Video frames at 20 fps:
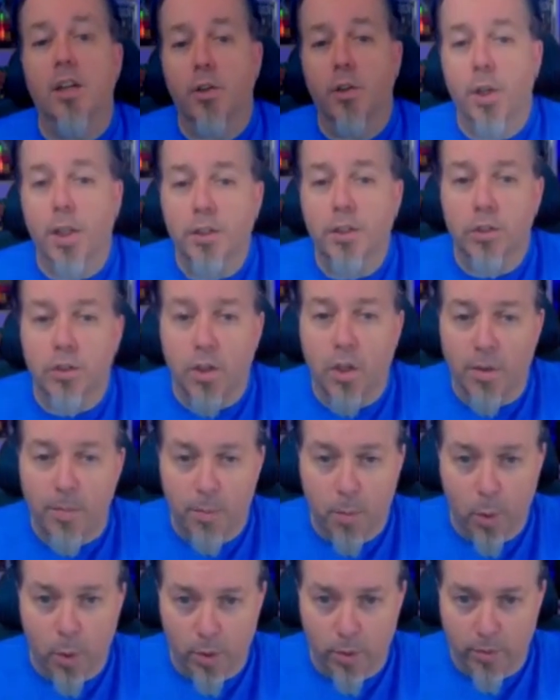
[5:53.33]
creates a
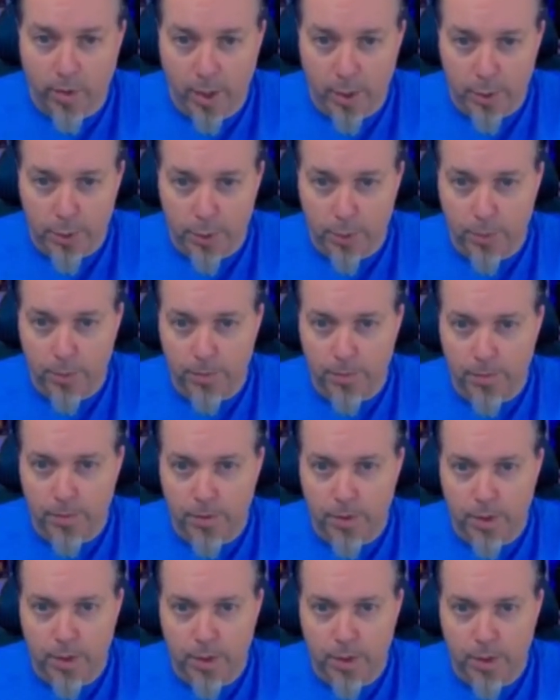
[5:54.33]
soft border around you.
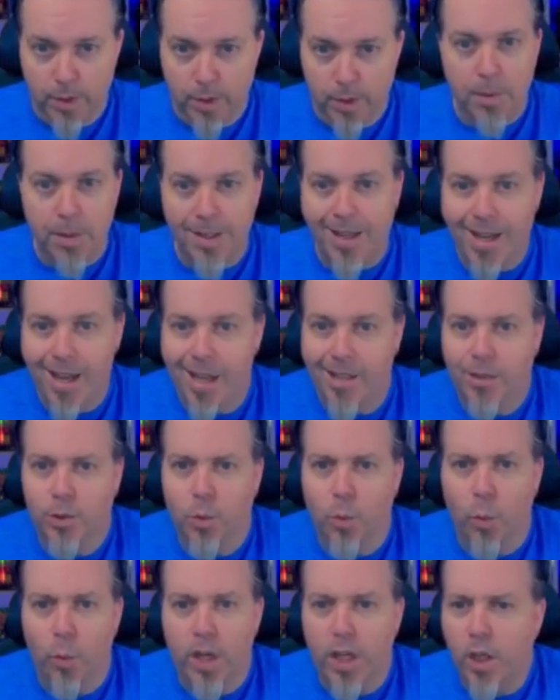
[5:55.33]
This can be
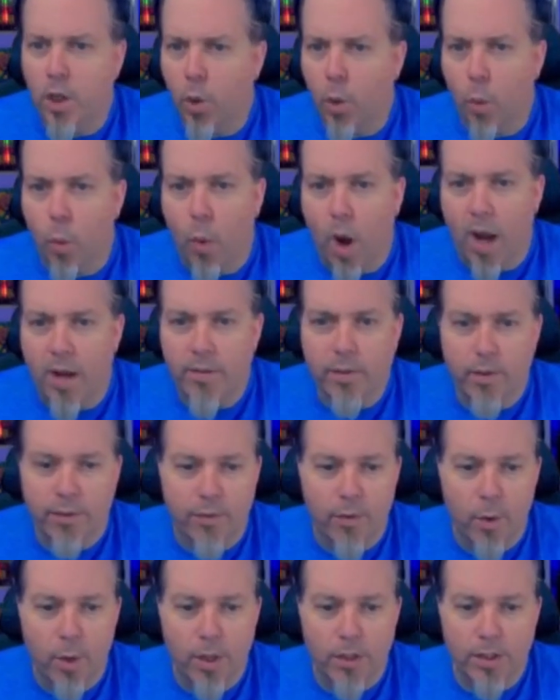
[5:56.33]
as weak or wide of a
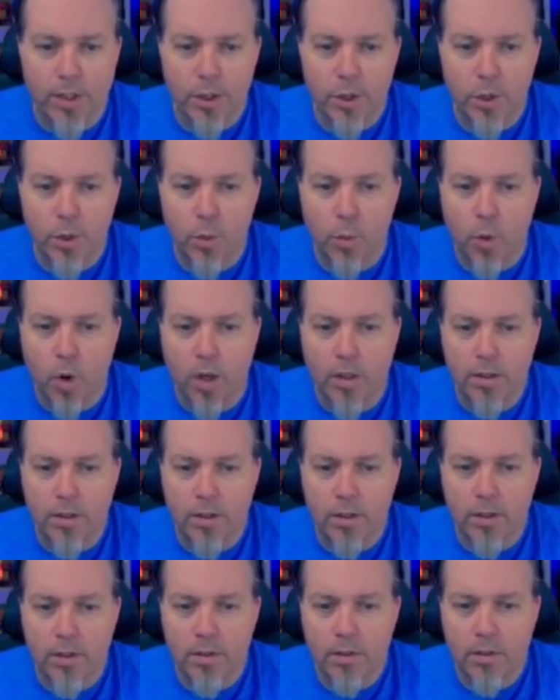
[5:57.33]
focus as you
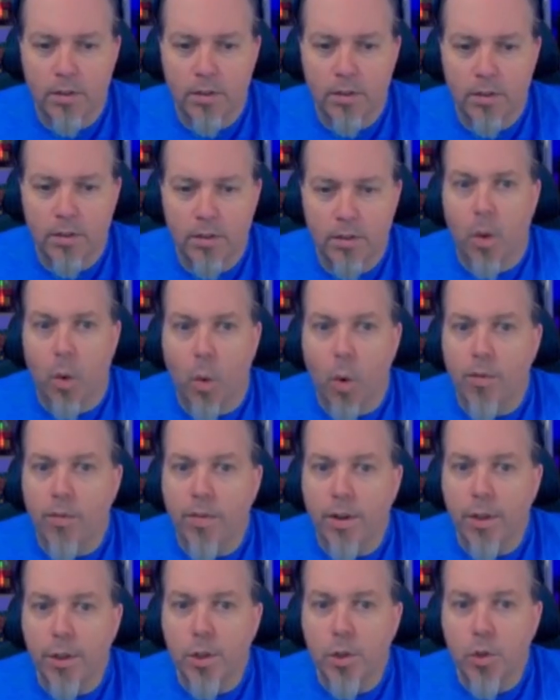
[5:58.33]
want, or a
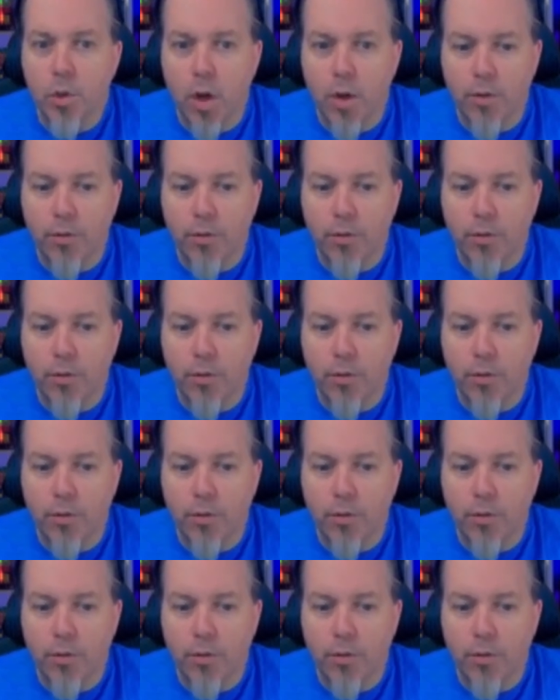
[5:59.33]
very strong